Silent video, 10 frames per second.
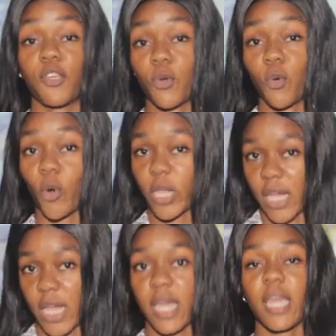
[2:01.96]
you know,
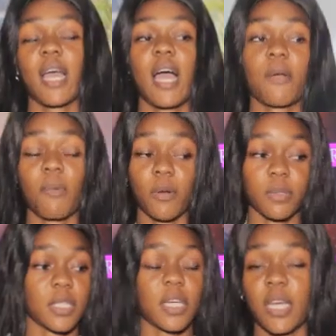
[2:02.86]
okay
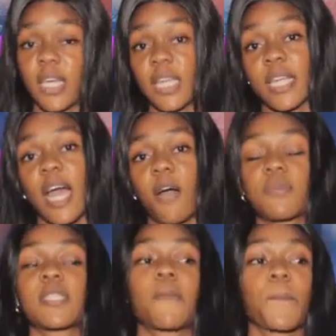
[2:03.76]
around in the
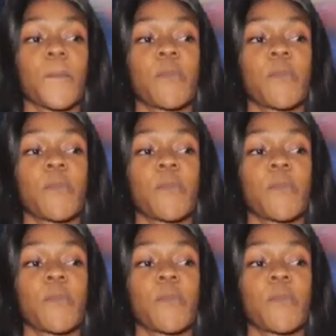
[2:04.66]
house.